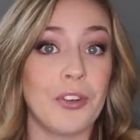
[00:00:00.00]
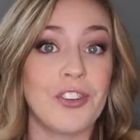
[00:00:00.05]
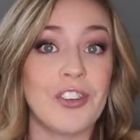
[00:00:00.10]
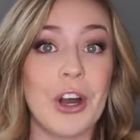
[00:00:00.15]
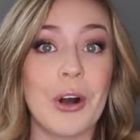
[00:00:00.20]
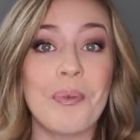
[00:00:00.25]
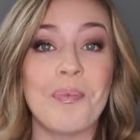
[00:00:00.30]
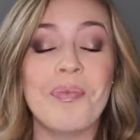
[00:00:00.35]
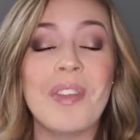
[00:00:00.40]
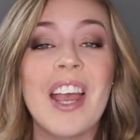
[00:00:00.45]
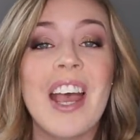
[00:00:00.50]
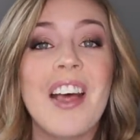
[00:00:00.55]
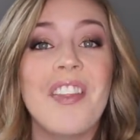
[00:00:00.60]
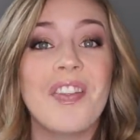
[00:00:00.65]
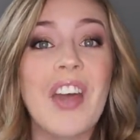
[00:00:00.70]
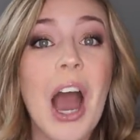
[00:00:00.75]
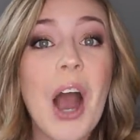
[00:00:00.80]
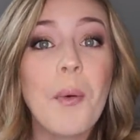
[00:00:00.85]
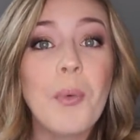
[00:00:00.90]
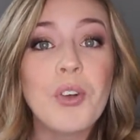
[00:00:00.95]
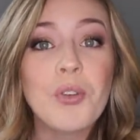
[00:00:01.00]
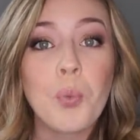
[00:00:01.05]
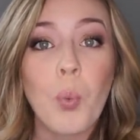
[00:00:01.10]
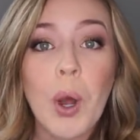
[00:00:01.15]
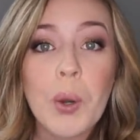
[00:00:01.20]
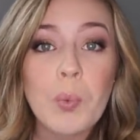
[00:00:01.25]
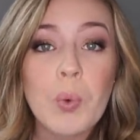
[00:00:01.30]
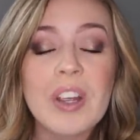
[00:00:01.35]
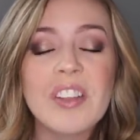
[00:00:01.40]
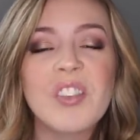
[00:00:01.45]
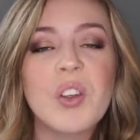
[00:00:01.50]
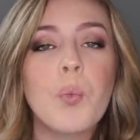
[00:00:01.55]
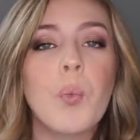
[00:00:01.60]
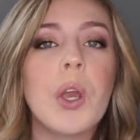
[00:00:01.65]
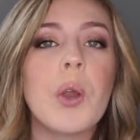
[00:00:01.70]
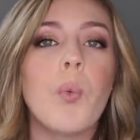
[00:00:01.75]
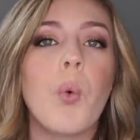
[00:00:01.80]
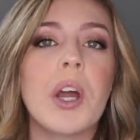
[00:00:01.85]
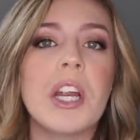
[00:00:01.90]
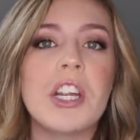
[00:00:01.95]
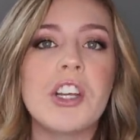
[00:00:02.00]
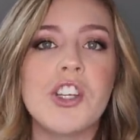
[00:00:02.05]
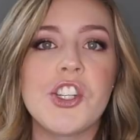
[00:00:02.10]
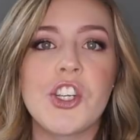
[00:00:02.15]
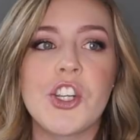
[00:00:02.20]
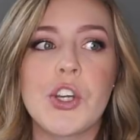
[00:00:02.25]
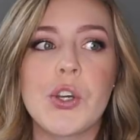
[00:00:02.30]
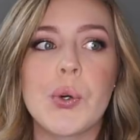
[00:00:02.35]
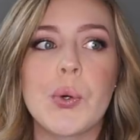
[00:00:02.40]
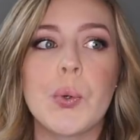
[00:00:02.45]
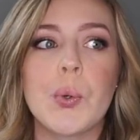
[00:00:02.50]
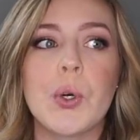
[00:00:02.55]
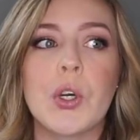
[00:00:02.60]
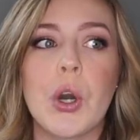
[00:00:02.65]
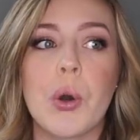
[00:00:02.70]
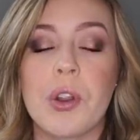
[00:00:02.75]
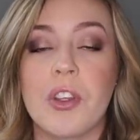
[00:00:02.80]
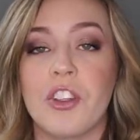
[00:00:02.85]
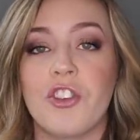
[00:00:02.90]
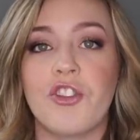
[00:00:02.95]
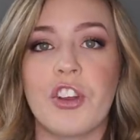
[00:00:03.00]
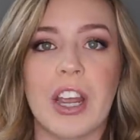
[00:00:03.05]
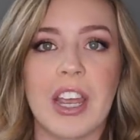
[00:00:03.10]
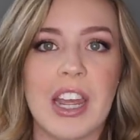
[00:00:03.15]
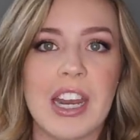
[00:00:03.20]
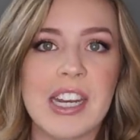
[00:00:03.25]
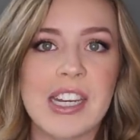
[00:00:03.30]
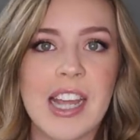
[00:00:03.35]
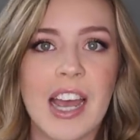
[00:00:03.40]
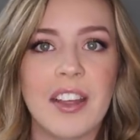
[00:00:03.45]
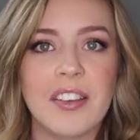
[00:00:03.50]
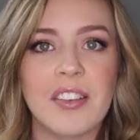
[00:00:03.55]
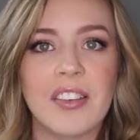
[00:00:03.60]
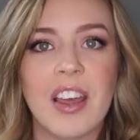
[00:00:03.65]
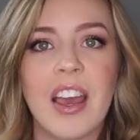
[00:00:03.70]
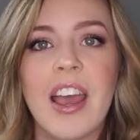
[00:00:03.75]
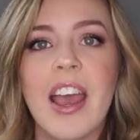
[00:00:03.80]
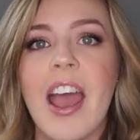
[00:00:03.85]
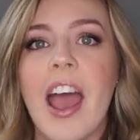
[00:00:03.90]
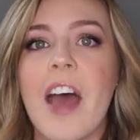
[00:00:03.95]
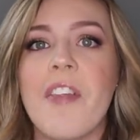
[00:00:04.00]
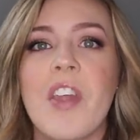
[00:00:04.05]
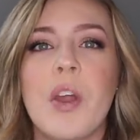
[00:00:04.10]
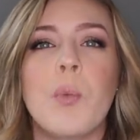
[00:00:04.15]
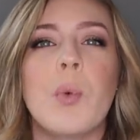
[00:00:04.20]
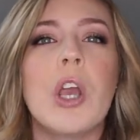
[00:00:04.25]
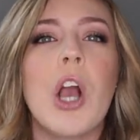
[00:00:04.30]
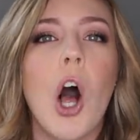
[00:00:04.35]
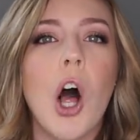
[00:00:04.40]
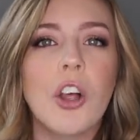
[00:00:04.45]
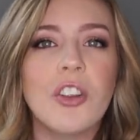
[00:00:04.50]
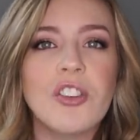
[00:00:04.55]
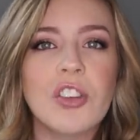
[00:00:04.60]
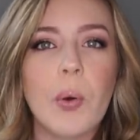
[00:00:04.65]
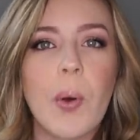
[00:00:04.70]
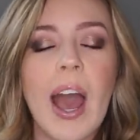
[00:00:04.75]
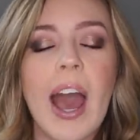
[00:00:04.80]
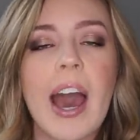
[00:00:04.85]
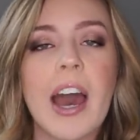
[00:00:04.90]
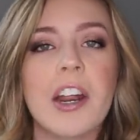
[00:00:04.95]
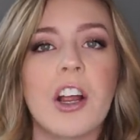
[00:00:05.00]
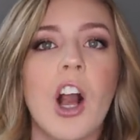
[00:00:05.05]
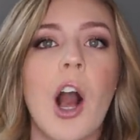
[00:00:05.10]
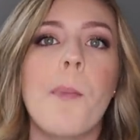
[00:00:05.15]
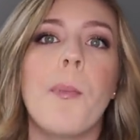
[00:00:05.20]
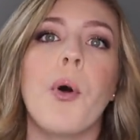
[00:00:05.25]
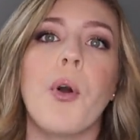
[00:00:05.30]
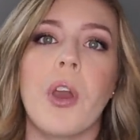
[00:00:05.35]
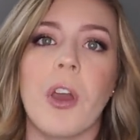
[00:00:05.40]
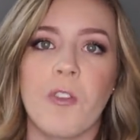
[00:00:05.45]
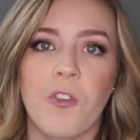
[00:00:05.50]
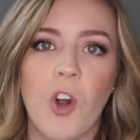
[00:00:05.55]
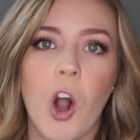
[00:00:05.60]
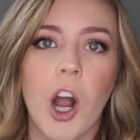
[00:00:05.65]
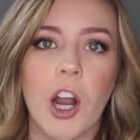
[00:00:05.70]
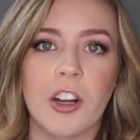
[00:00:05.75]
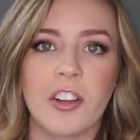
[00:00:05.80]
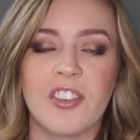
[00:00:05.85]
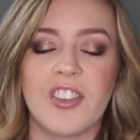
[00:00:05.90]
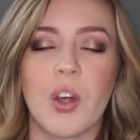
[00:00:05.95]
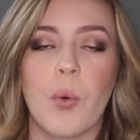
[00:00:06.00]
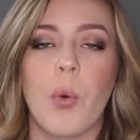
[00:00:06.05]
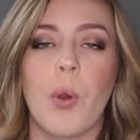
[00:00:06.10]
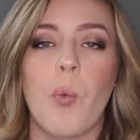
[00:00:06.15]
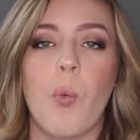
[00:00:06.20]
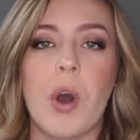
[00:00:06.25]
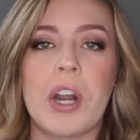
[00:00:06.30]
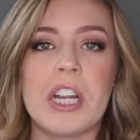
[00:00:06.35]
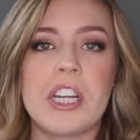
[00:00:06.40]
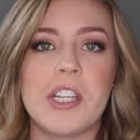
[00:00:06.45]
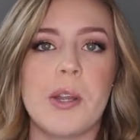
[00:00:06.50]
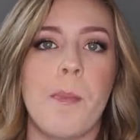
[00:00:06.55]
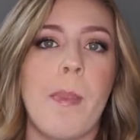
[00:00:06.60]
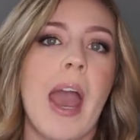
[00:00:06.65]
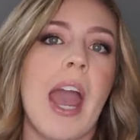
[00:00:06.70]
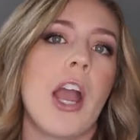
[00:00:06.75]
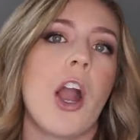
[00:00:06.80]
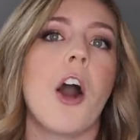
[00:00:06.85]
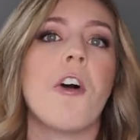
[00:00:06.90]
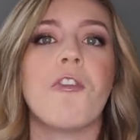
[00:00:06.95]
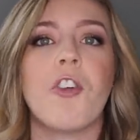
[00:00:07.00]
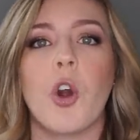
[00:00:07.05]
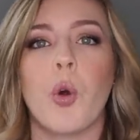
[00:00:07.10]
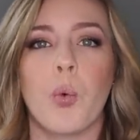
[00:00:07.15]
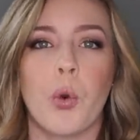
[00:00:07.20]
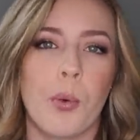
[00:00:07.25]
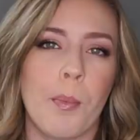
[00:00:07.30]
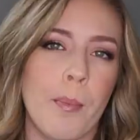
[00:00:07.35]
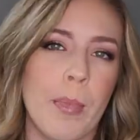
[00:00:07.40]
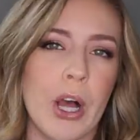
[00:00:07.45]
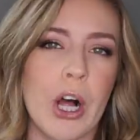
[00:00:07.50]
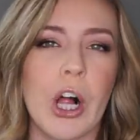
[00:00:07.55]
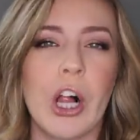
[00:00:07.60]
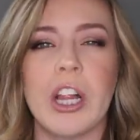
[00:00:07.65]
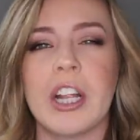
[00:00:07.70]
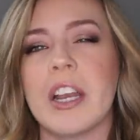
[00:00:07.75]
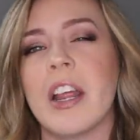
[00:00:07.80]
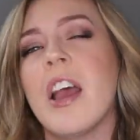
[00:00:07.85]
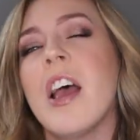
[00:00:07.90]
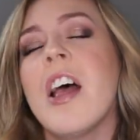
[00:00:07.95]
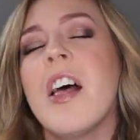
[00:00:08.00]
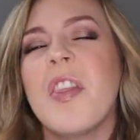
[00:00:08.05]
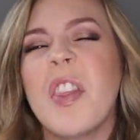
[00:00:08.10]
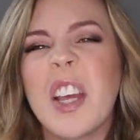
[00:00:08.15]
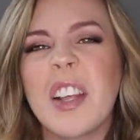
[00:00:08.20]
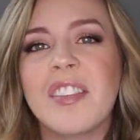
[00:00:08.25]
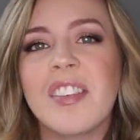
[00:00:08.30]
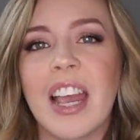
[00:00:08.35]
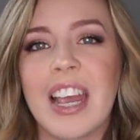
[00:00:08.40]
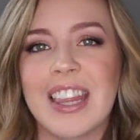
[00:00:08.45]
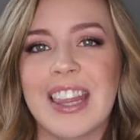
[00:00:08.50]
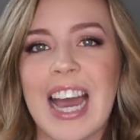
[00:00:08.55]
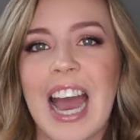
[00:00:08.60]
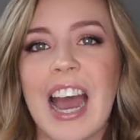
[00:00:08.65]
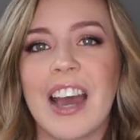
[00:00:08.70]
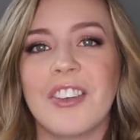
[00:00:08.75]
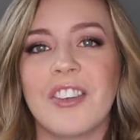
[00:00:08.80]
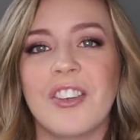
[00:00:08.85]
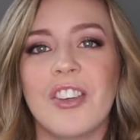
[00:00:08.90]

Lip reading: So that was one reason we wanted to go to the check-in desk, and then we also had a couple gift cards that we wanted to pay off our room bill and things like that.